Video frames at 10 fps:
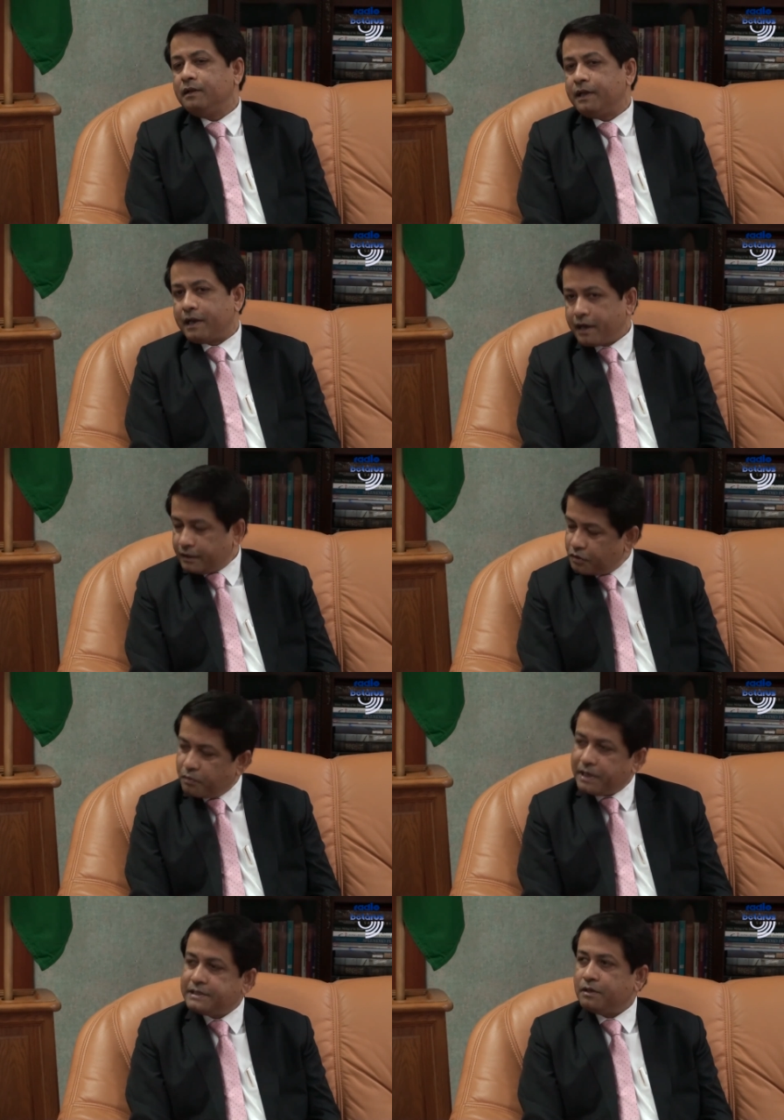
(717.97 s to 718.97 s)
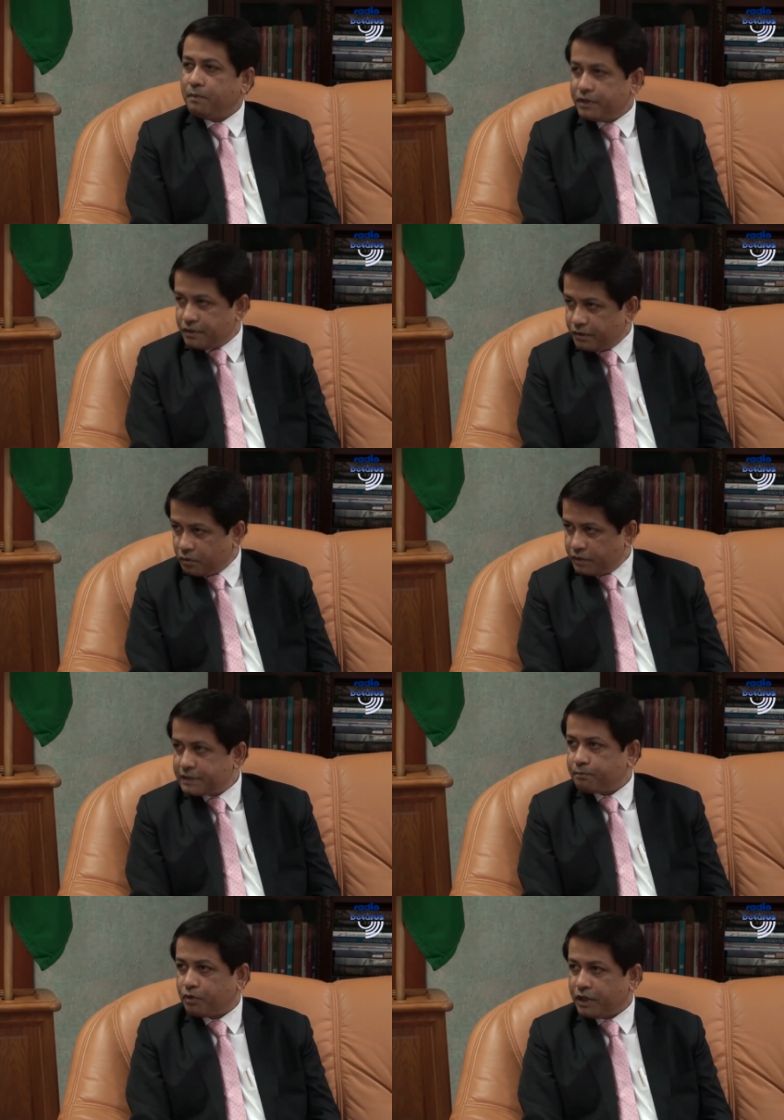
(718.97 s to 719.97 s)
there are other ways in which the
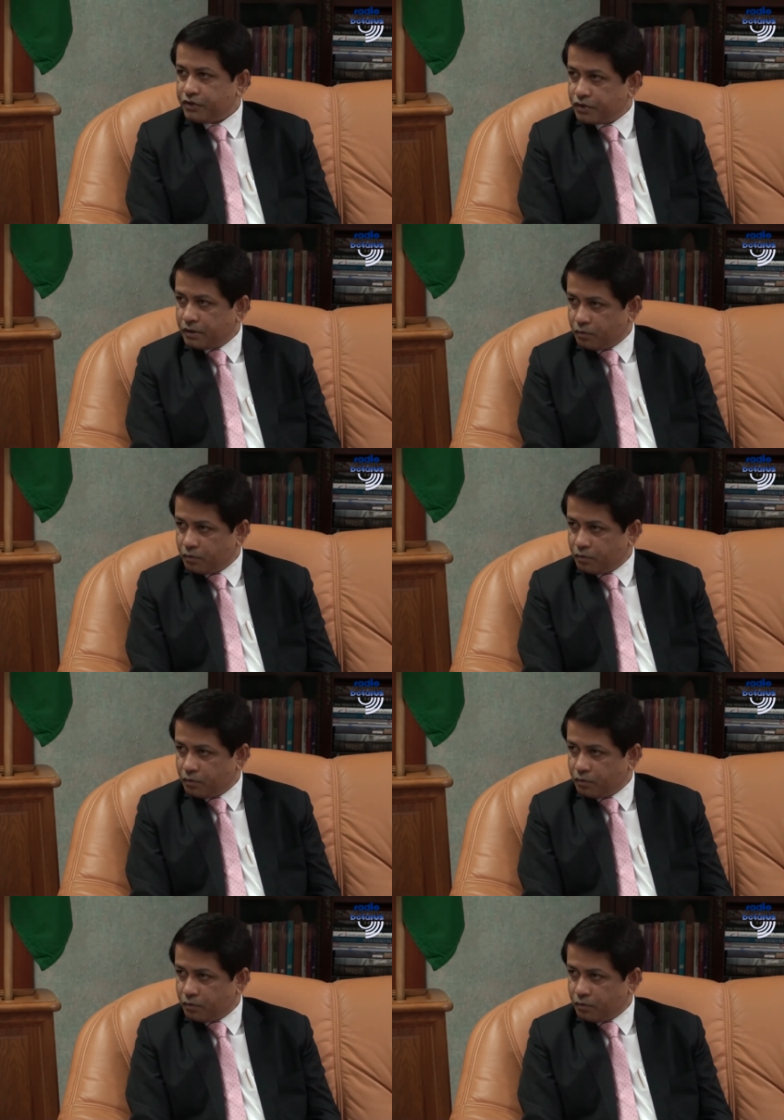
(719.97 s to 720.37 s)
tourist potential,